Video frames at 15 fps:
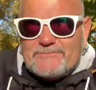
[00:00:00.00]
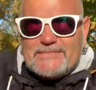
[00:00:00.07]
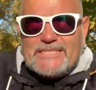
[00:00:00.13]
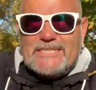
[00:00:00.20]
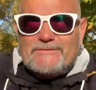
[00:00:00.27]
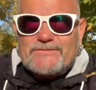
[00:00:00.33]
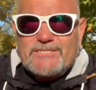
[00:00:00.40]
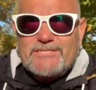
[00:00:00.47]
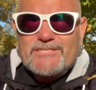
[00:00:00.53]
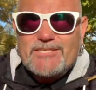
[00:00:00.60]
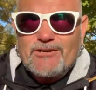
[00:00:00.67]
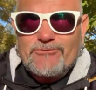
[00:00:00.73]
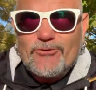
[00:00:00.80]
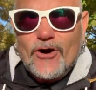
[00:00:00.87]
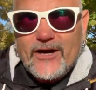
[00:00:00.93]
leaves and
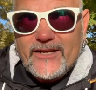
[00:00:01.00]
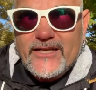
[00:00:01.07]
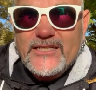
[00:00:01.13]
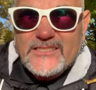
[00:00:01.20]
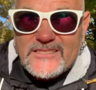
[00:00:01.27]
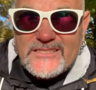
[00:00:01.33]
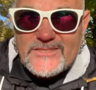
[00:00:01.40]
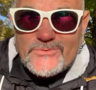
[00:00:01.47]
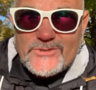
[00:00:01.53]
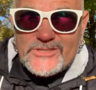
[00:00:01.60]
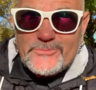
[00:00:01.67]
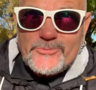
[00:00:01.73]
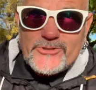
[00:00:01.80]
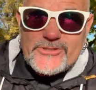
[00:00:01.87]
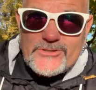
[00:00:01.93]
stuff on it. It's
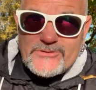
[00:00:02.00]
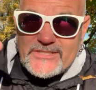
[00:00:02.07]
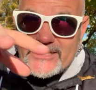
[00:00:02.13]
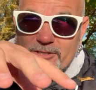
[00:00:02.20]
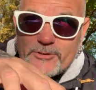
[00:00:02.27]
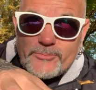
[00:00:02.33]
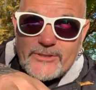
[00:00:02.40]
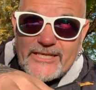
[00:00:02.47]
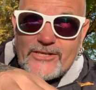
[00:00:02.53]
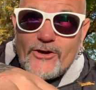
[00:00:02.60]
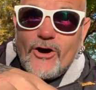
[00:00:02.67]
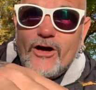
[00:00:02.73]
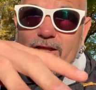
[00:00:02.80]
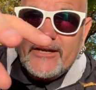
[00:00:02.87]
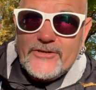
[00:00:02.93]
what you put your dinner plate
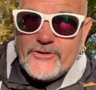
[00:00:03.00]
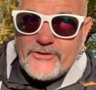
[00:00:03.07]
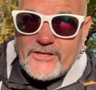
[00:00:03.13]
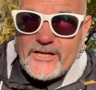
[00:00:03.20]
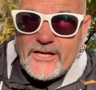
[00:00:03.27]
on and your